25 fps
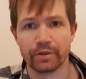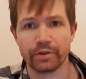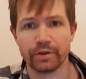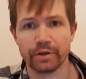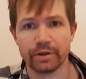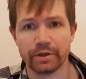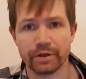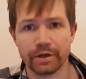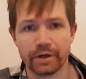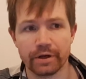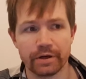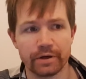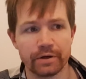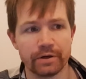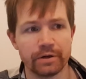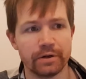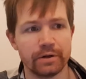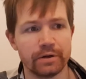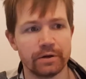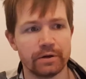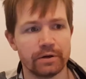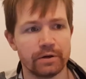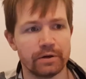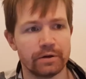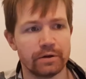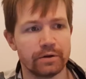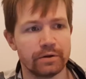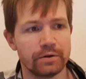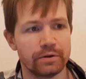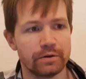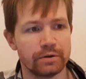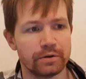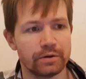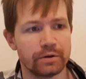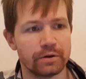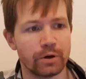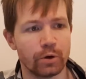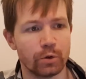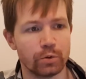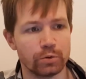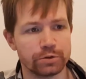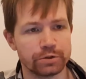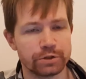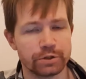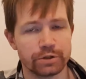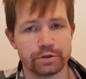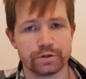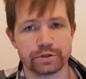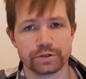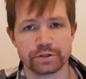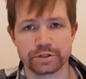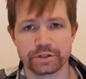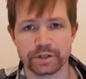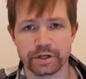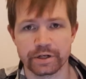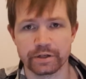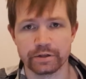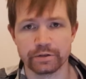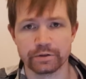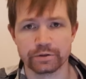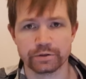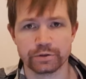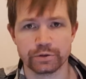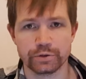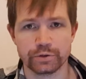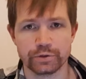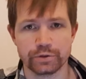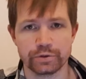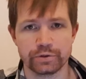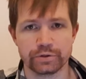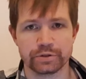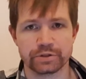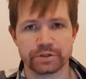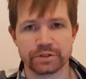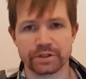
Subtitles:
the old style, you